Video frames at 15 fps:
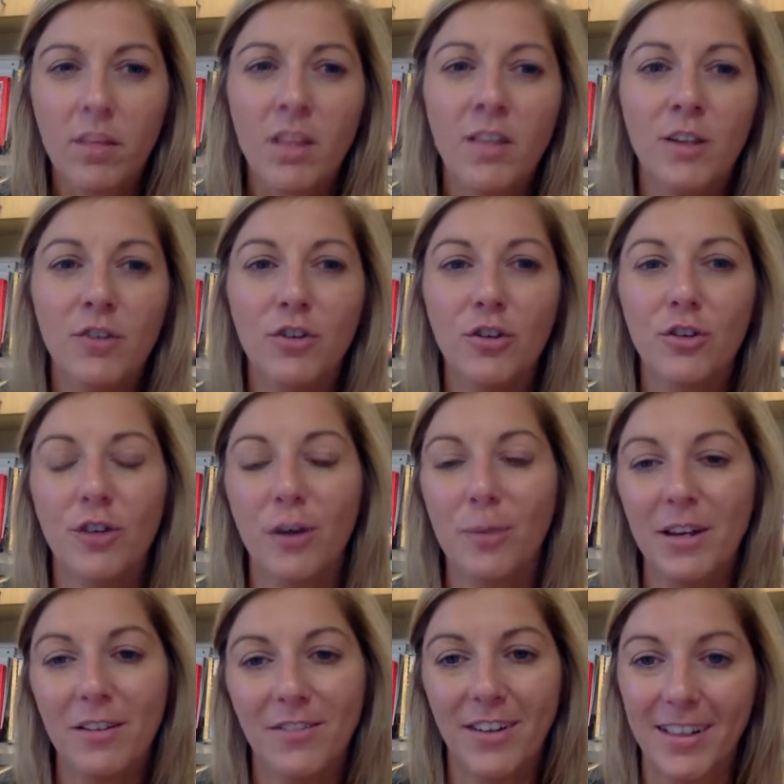There's just so
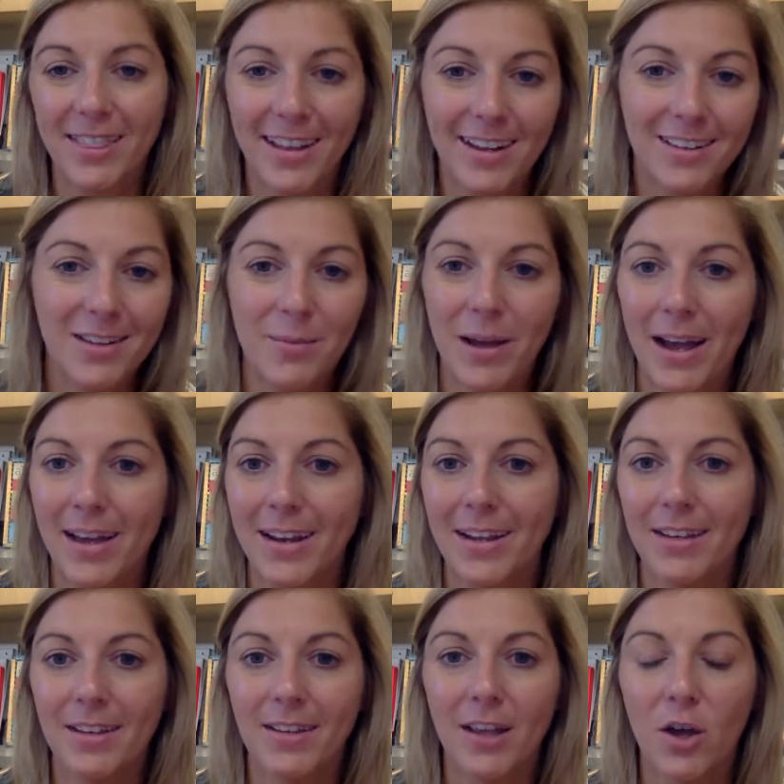many fun things about it
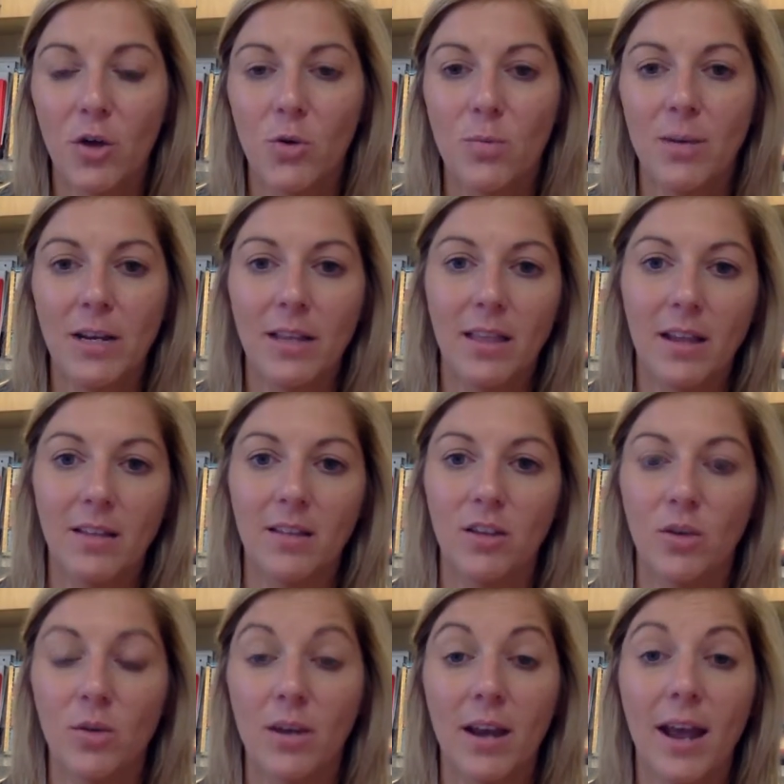and so many things that you
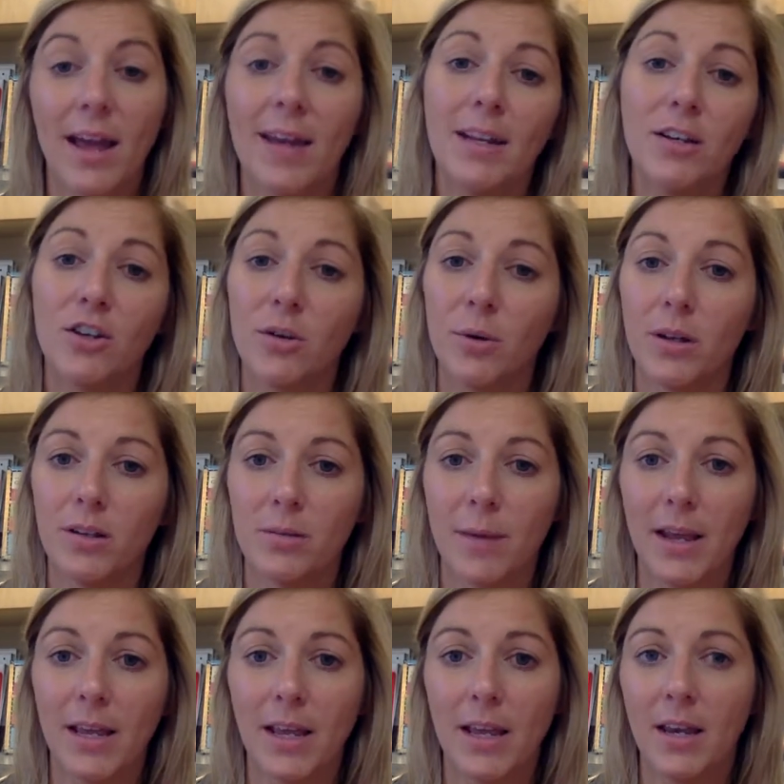can add into it to
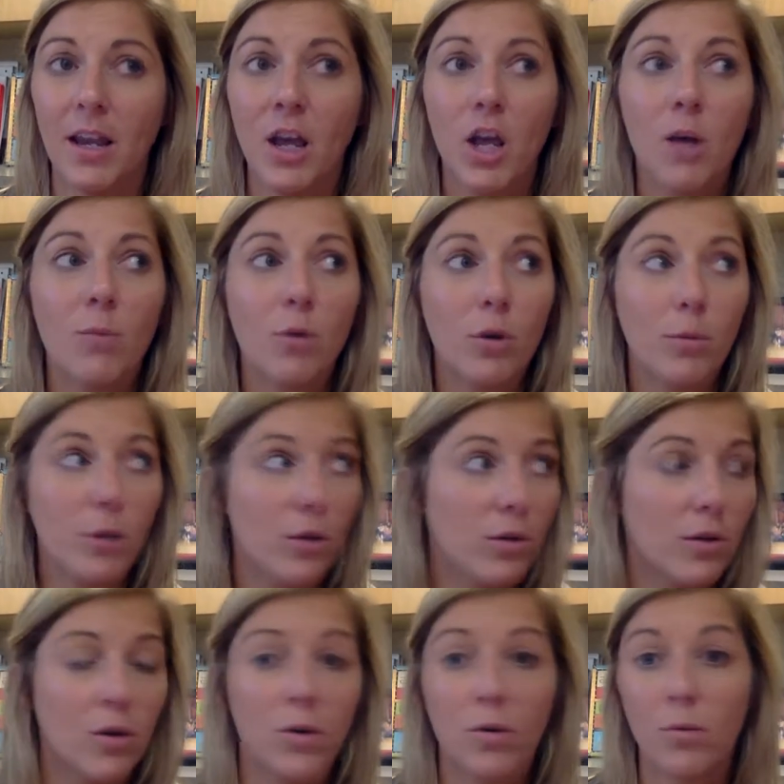make it more
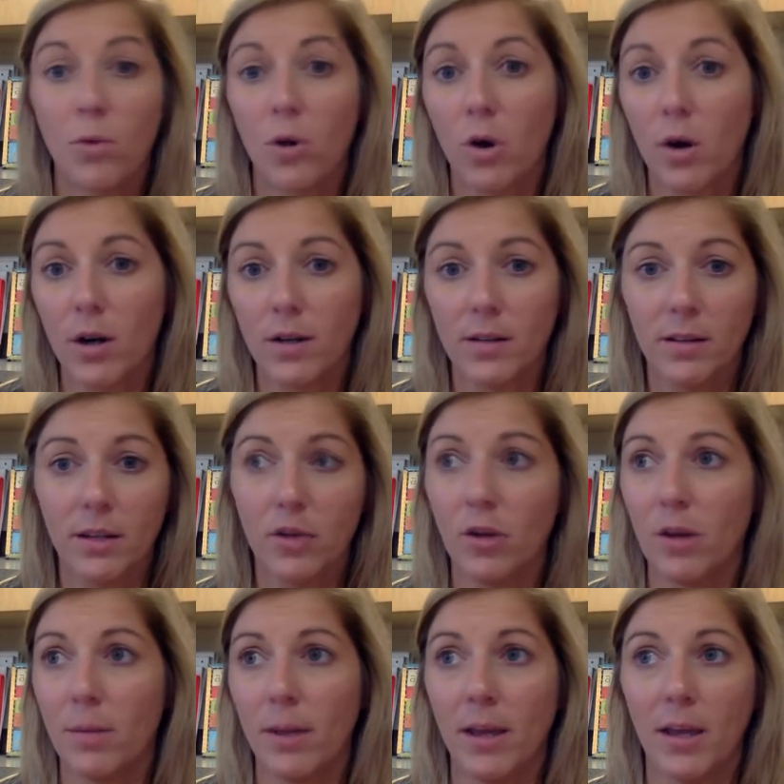musical, more artsy. You
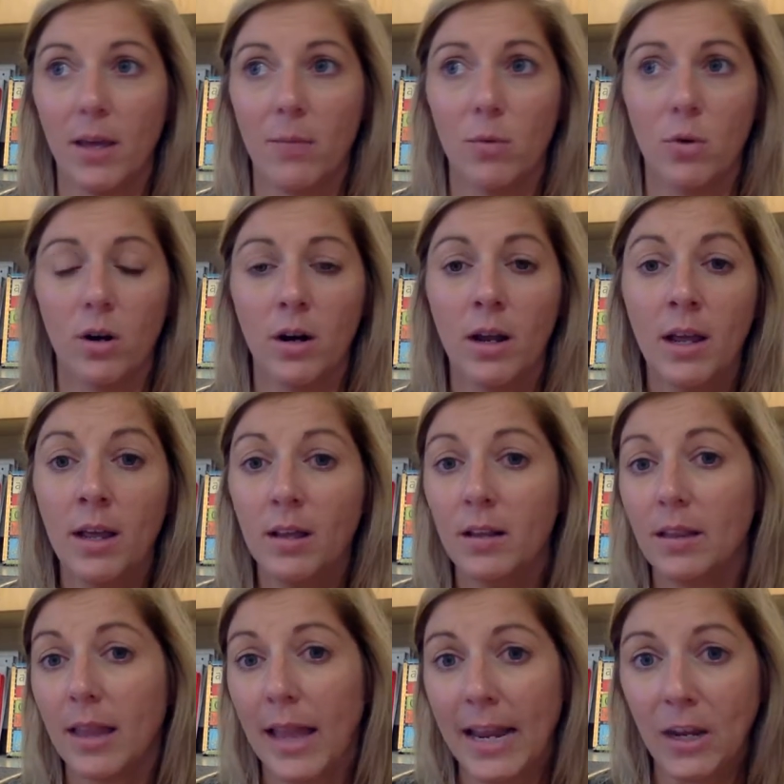can make it more
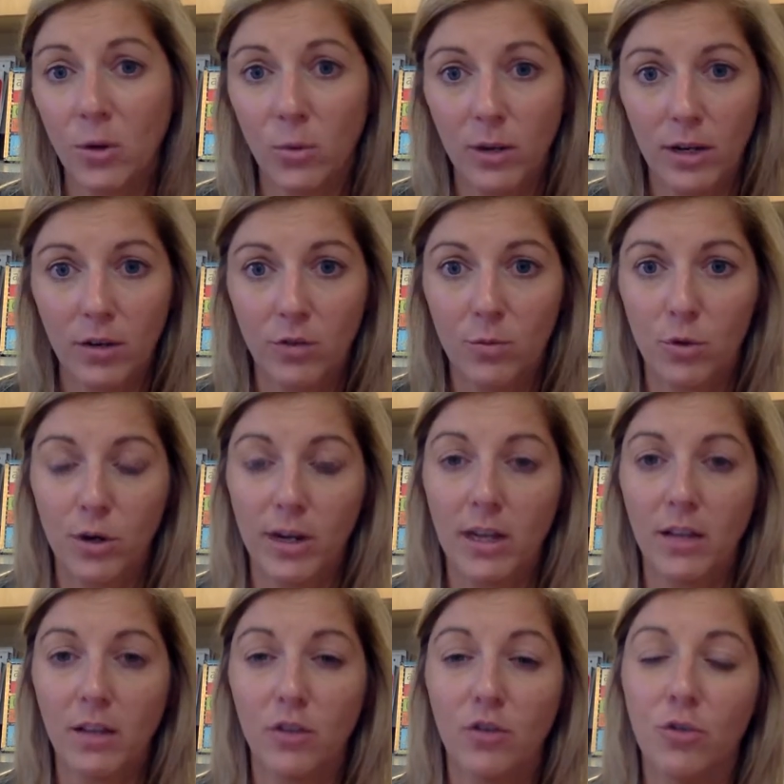language, more
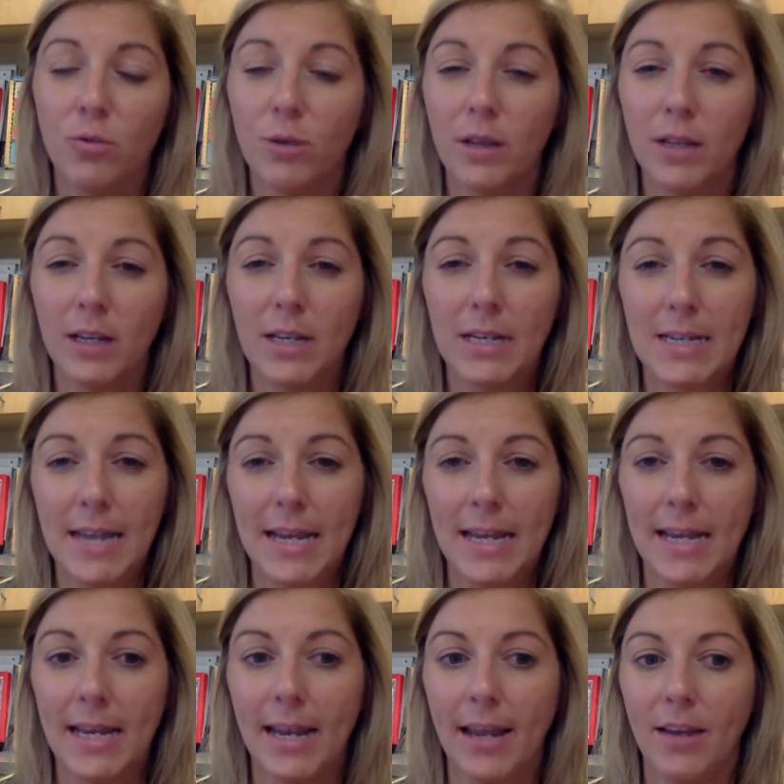English. You really can take
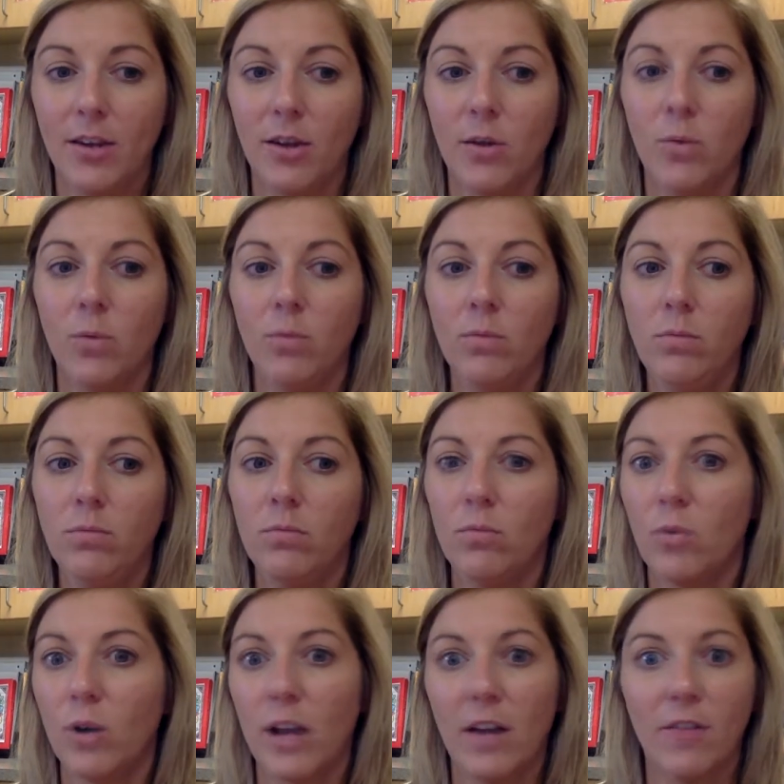it and do
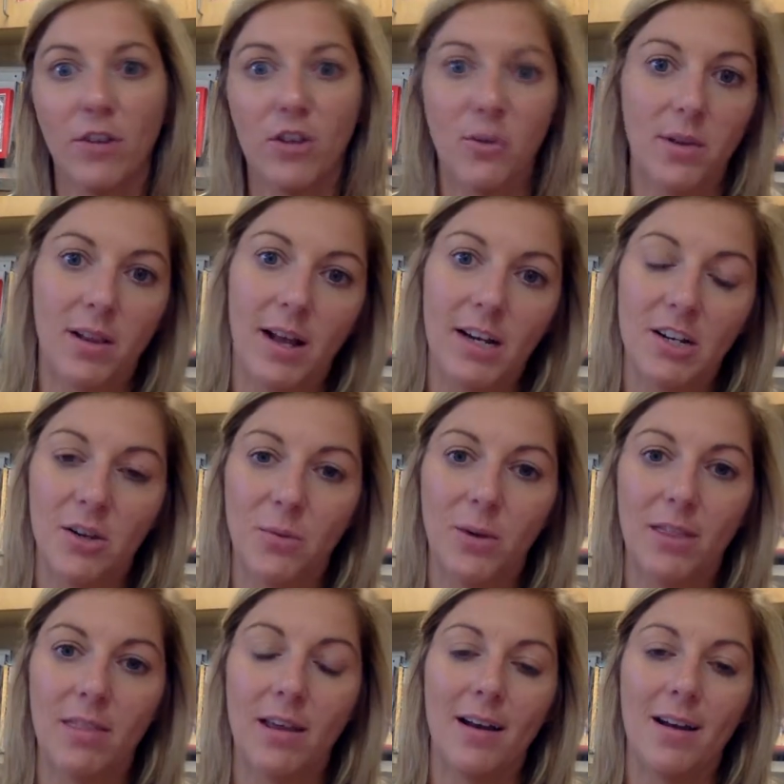whatever you would like to
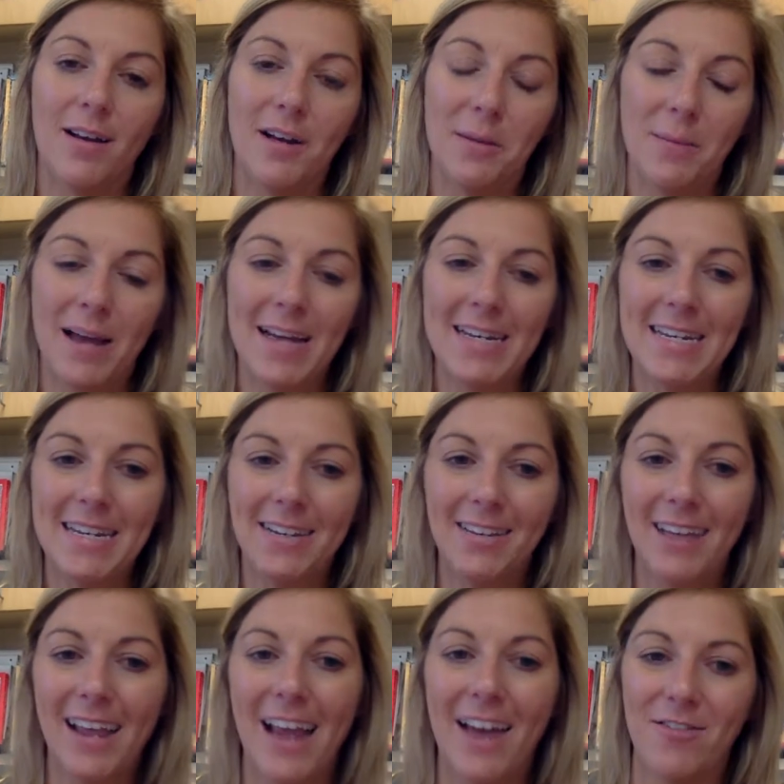with I did
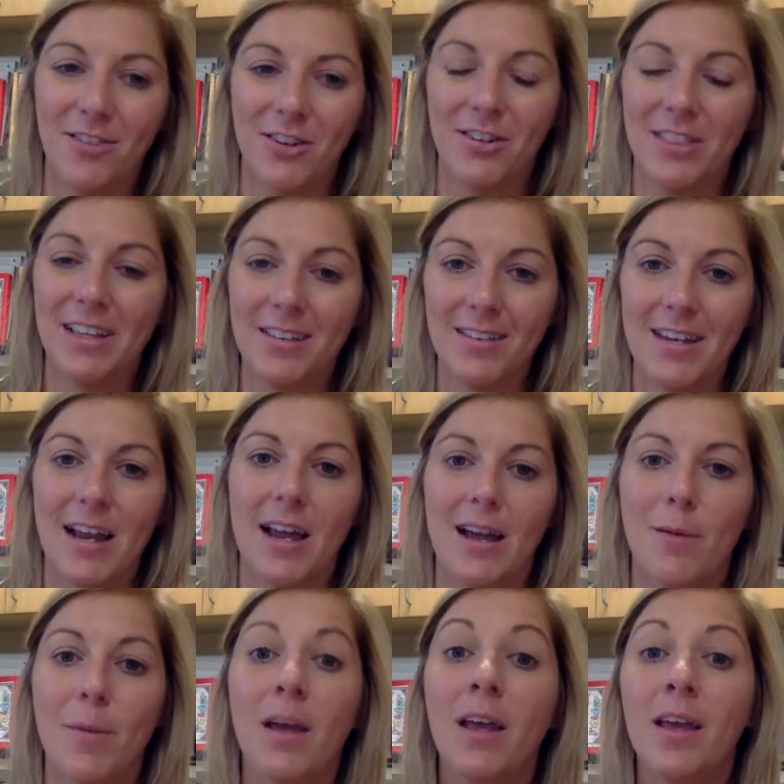say after this time,